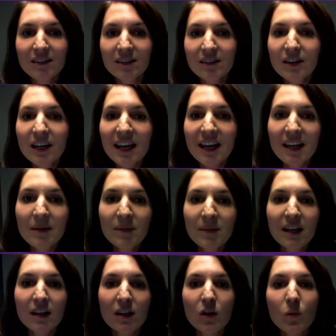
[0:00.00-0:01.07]
today,
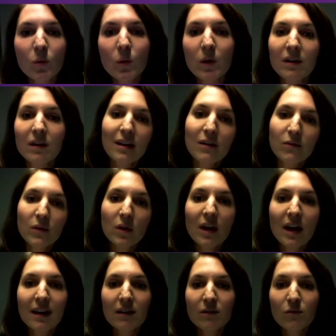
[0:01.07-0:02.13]
you would, if you
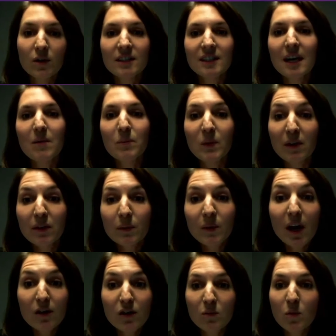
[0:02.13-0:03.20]
had, for example,
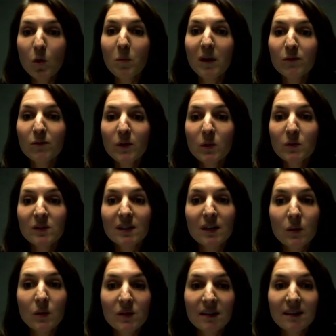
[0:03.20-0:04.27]
300 mobile phones in
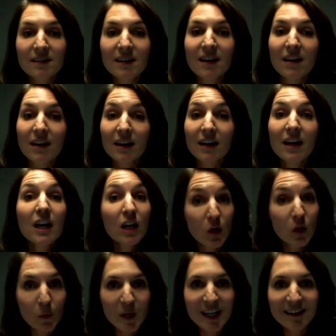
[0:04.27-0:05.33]
use in this area,
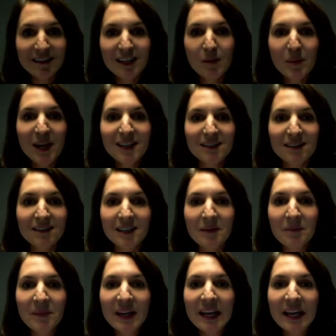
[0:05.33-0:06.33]
you would hit capacity.